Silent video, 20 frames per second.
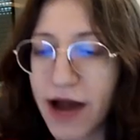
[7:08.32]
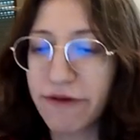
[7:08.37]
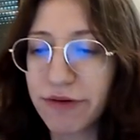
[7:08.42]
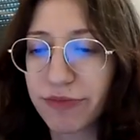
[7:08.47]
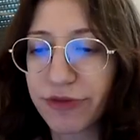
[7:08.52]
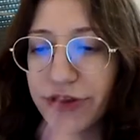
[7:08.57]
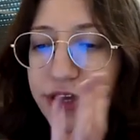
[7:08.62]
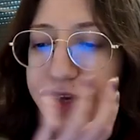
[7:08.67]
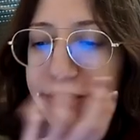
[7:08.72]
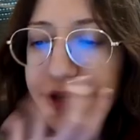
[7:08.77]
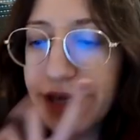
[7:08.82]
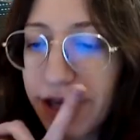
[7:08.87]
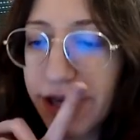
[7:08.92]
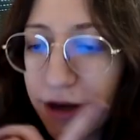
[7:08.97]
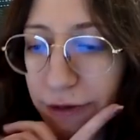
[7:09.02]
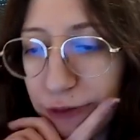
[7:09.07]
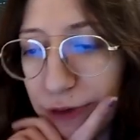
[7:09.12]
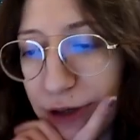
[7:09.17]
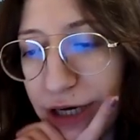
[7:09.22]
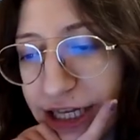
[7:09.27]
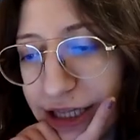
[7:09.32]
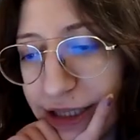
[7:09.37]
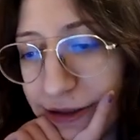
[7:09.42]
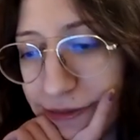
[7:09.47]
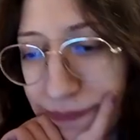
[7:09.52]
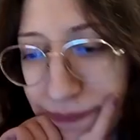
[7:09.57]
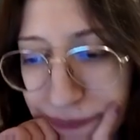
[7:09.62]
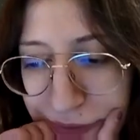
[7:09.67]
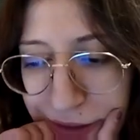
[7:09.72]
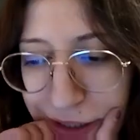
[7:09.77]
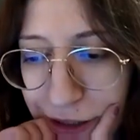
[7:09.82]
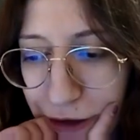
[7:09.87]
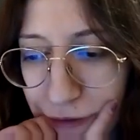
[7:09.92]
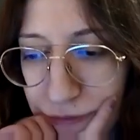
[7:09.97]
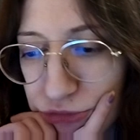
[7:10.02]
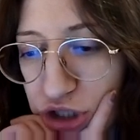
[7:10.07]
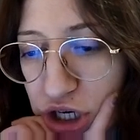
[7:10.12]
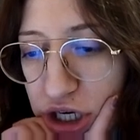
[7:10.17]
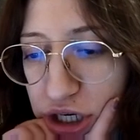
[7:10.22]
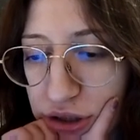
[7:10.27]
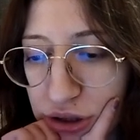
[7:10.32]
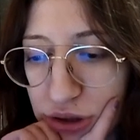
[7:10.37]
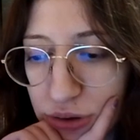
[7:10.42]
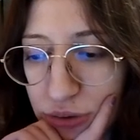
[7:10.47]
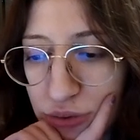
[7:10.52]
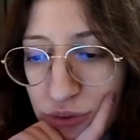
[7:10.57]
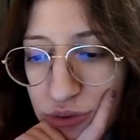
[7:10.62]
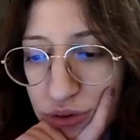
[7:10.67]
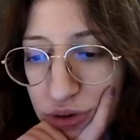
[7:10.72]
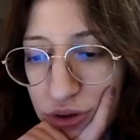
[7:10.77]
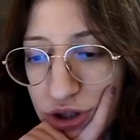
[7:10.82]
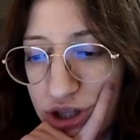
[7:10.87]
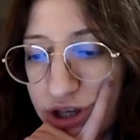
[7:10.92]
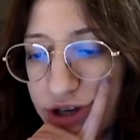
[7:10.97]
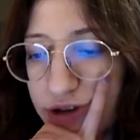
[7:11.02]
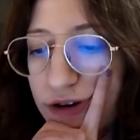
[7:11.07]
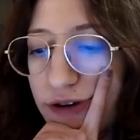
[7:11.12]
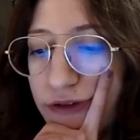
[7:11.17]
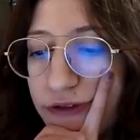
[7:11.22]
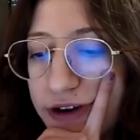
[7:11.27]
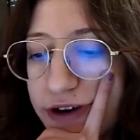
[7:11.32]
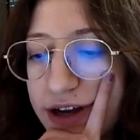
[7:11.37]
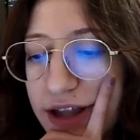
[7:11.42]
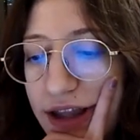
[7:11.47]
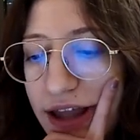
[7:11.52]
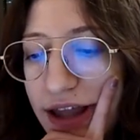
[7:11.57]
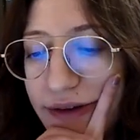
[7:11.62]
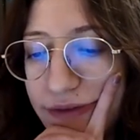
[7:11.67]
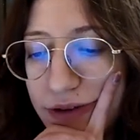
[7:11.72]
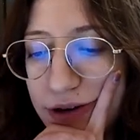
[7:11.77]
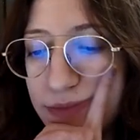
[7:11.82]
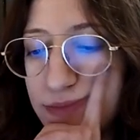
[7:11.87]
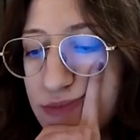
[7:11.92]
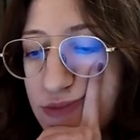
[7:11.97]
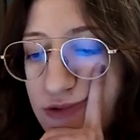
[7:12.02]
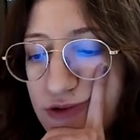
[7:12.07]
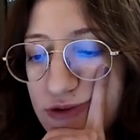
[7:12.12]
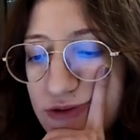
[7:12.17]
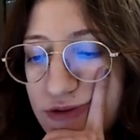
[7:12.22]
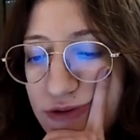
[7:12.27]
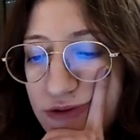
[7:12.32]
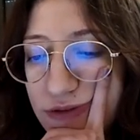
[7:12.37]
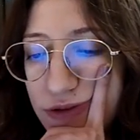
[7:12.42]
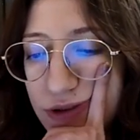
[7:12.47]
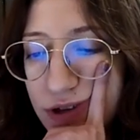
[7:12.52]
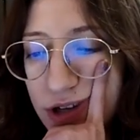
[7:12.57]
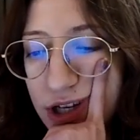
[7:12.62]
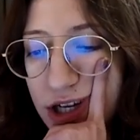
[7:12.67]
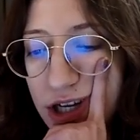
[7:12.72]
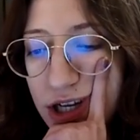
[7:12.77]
Now I'm thinking, wait. I'm trying to think of a clever move.